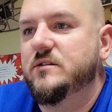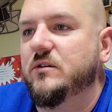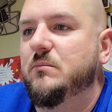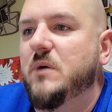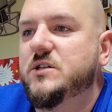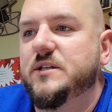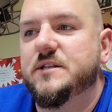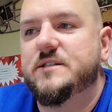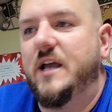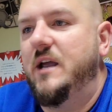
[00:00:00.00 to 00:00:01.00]
So much in the
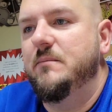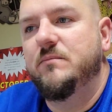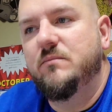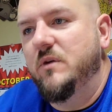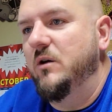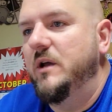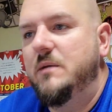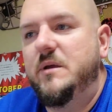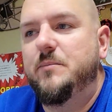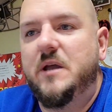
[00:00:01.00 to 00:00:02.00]
same, no
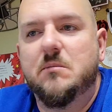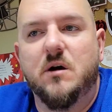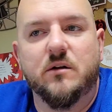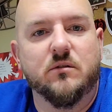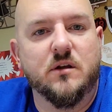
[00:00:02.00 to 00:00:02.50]
EBP model